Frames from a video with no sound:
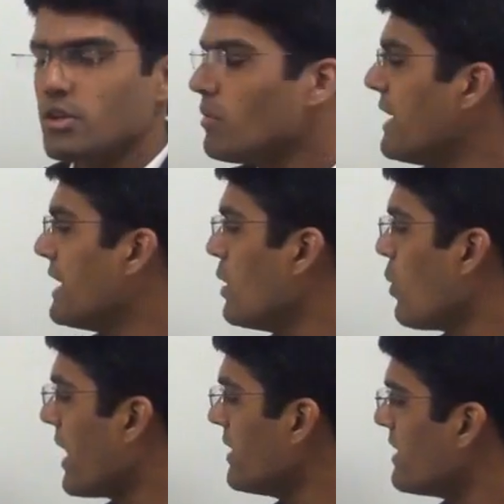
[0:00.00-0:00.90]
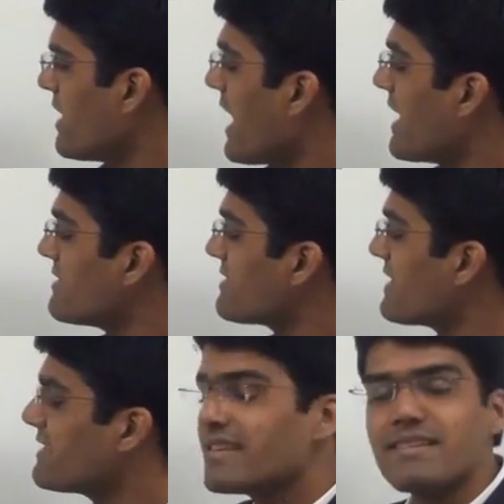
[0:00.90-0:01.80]
21 and
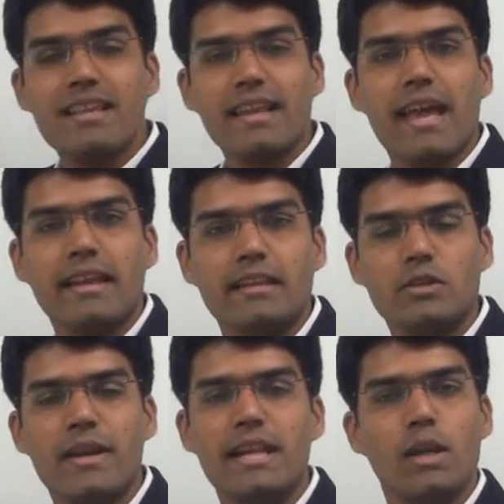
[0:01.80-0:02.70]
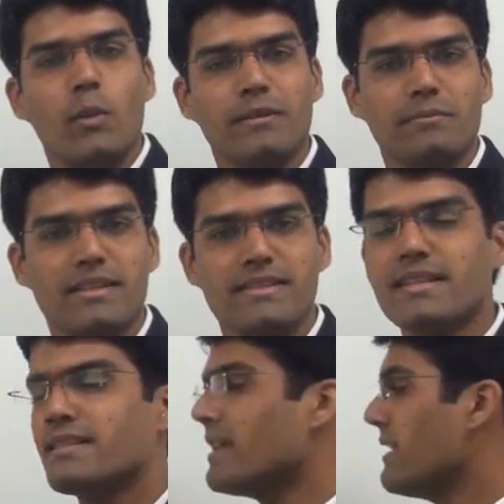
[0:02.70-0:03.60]
6 is the carry. 21 plus
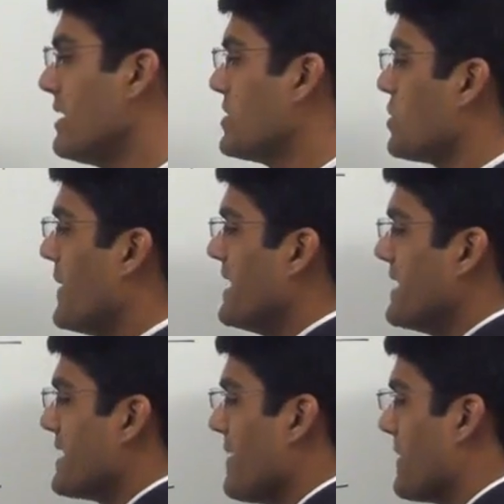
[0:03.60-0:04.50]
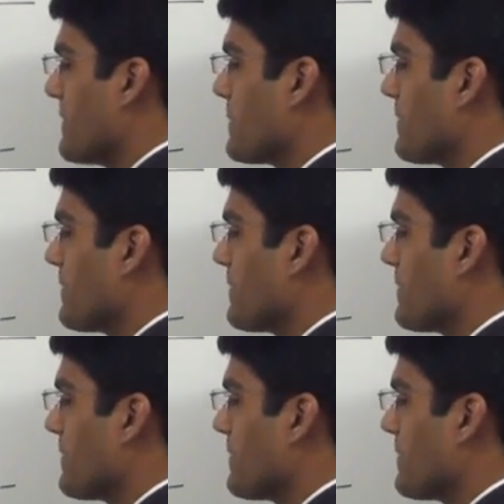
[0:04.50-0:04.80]
6 is 27.